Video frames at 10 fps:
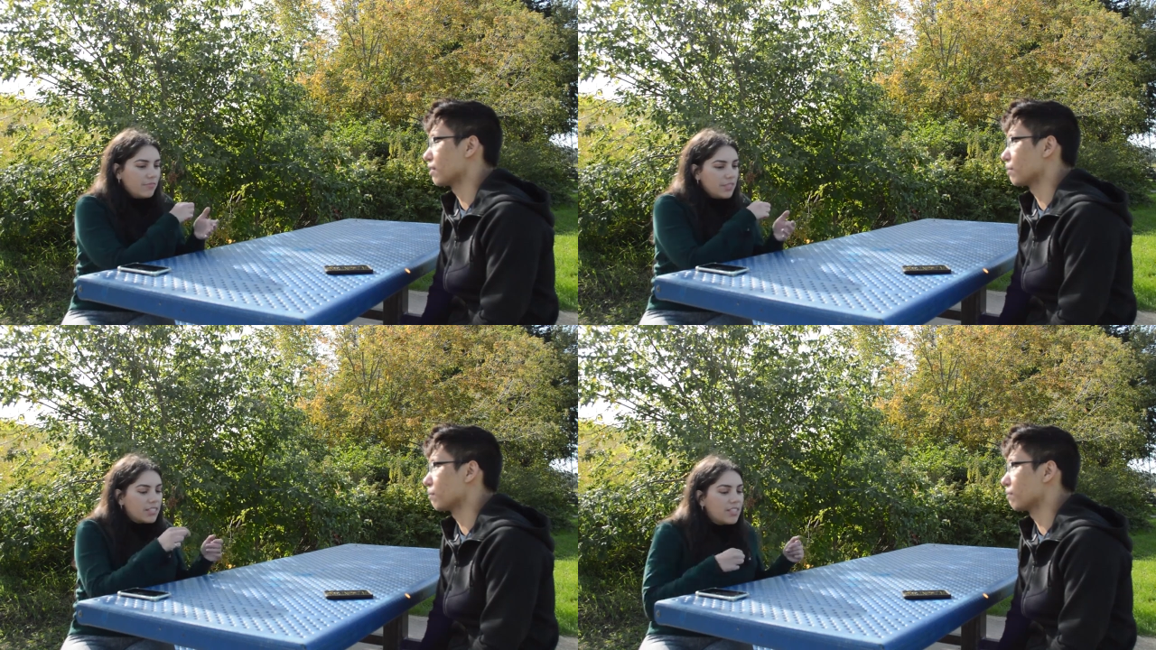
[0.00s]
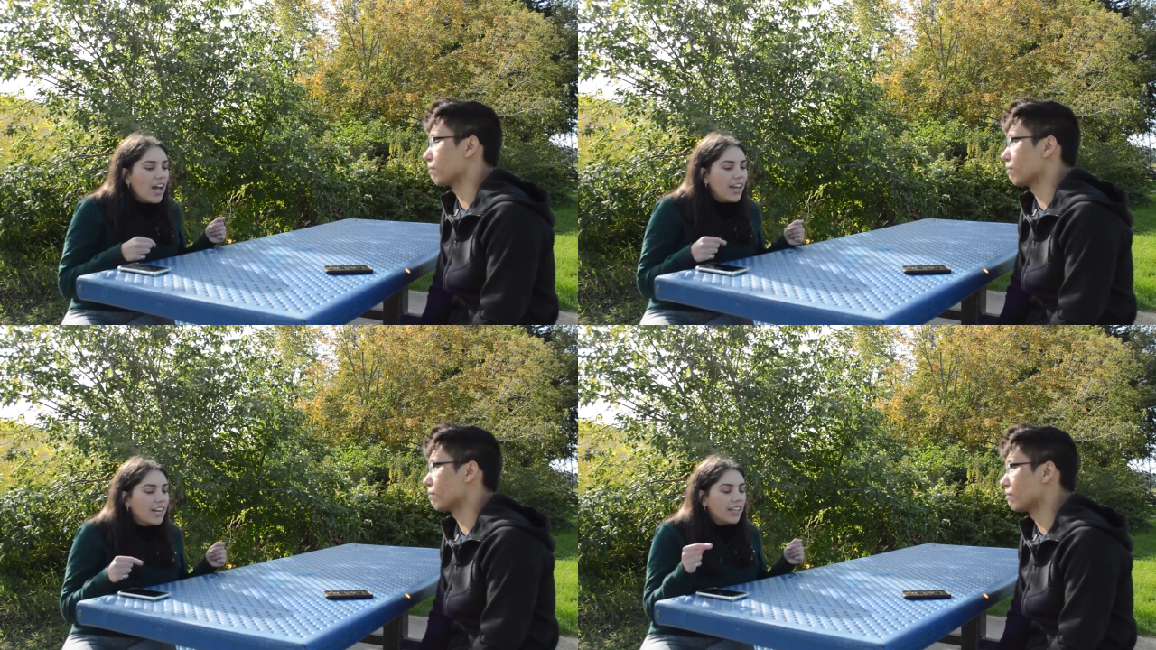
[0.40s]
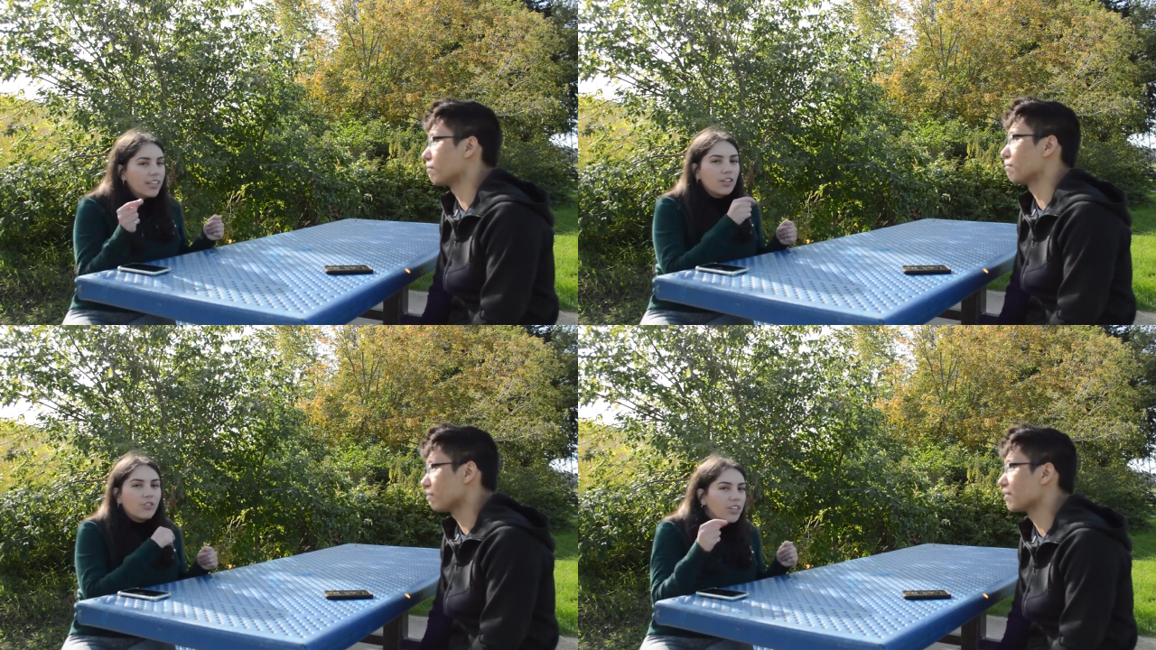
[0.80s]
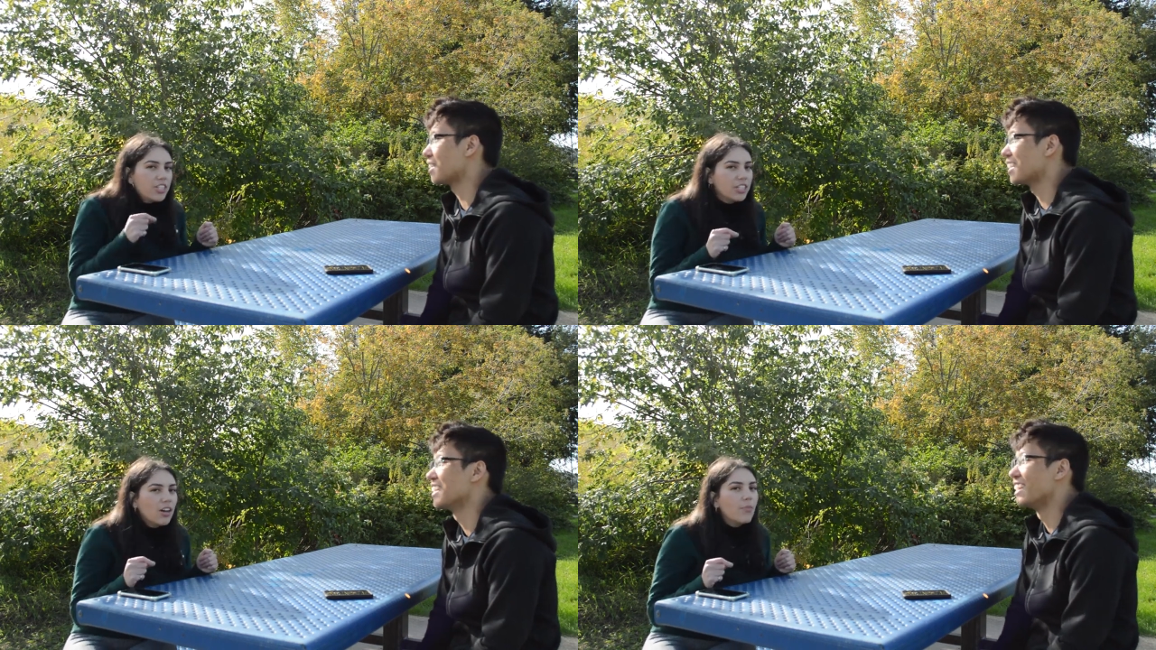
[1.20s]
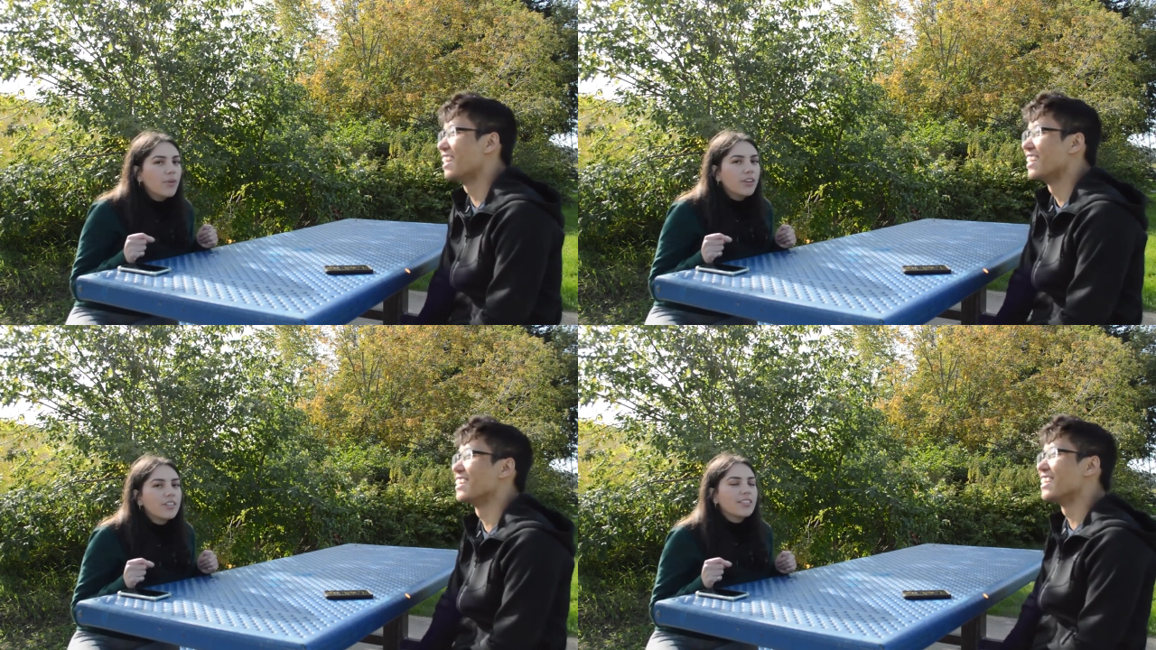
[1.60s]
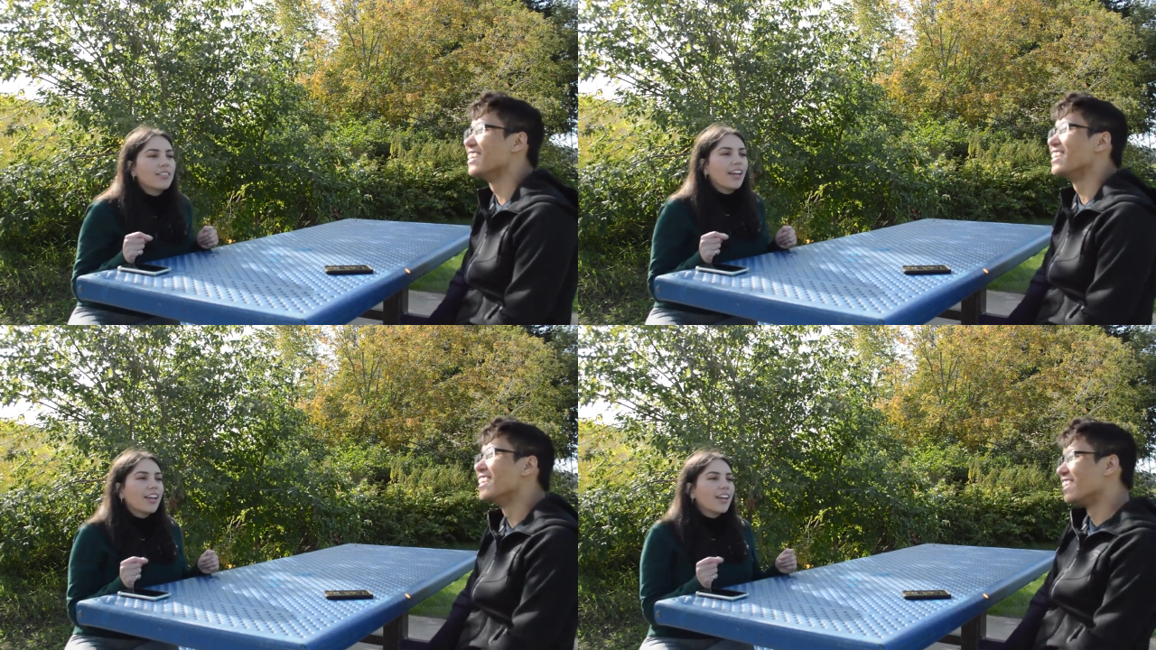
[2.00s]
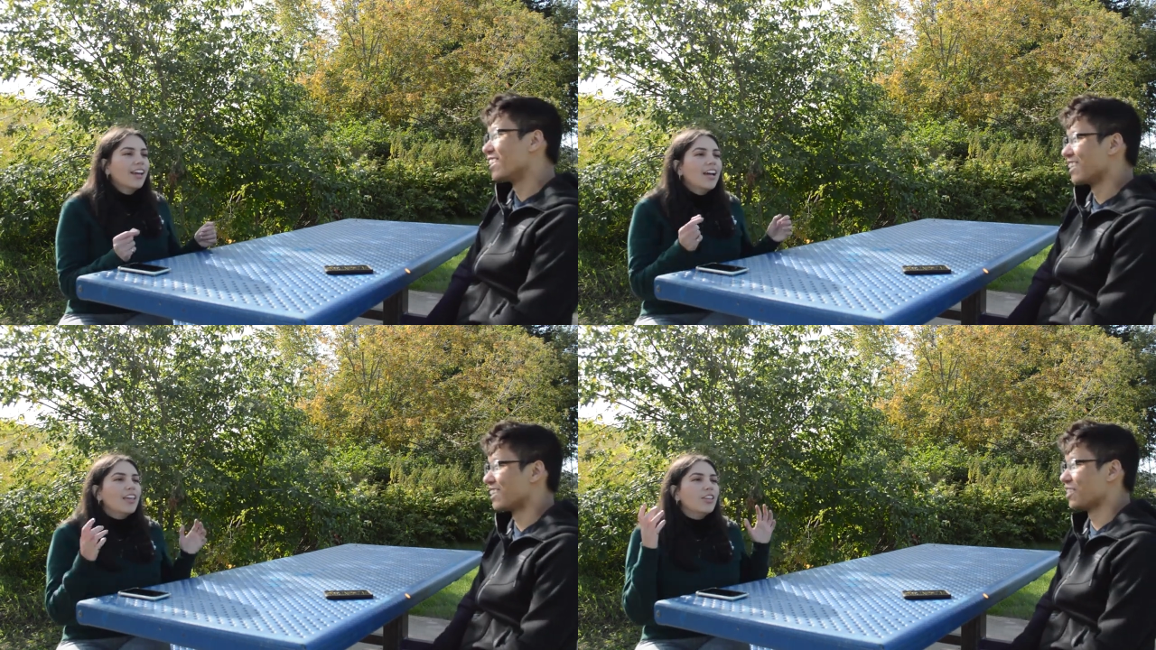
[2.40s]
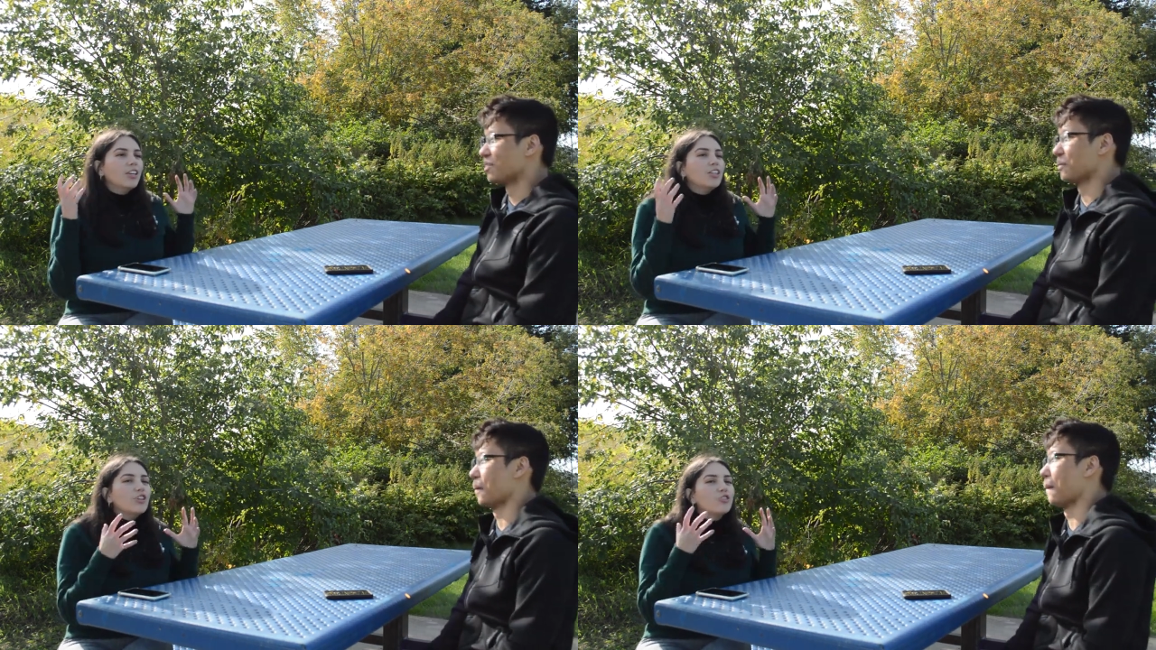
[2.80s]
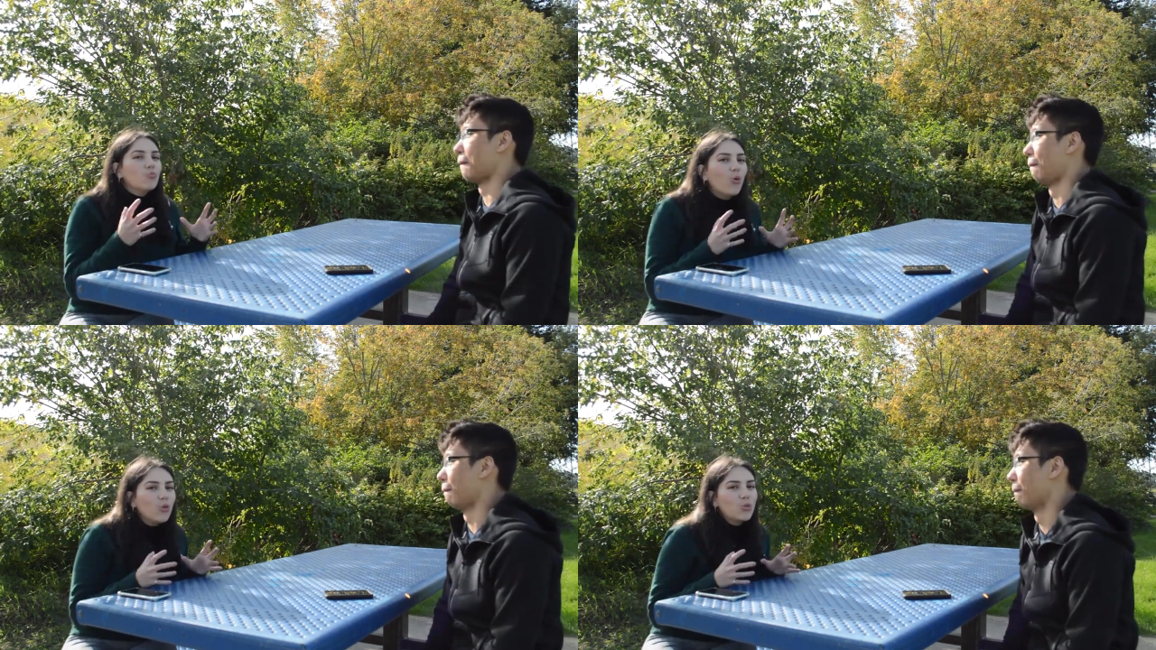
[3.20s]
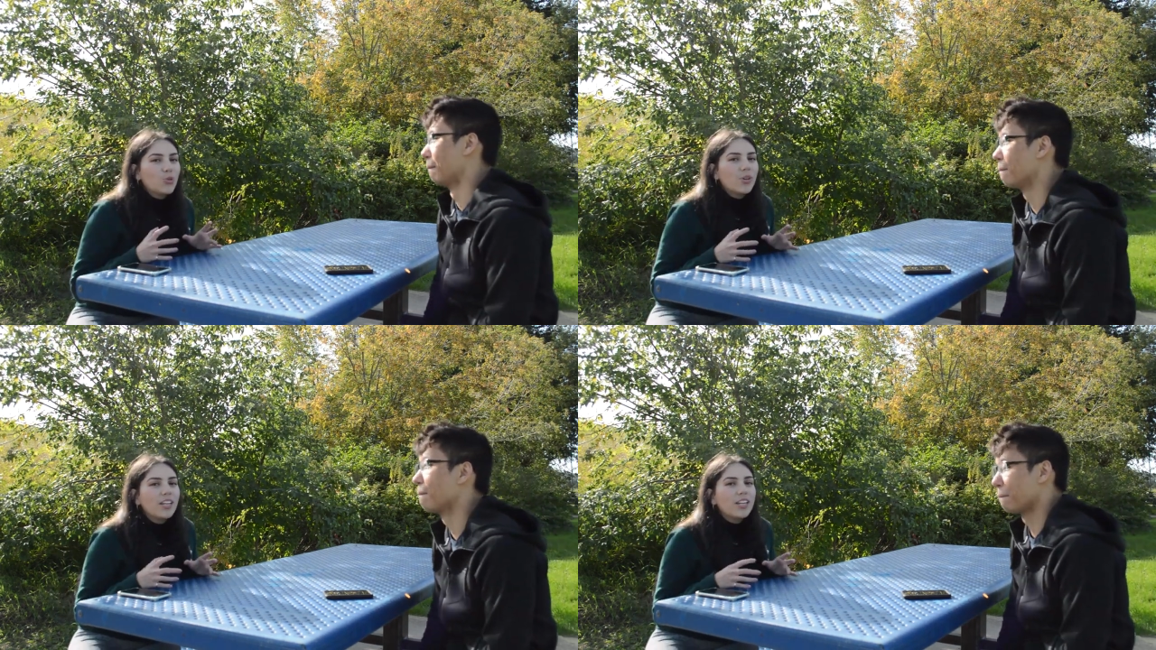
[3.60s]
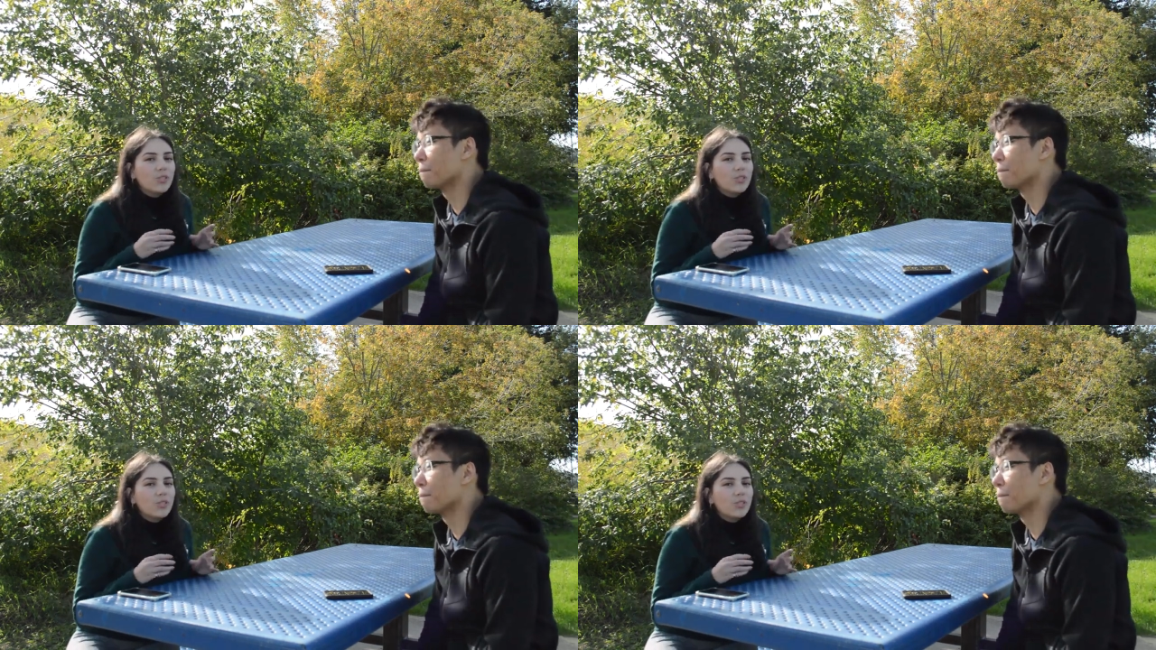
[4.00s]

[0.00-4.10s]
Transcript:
Speaker 1: design and like the crunching numbers, like there's more to it.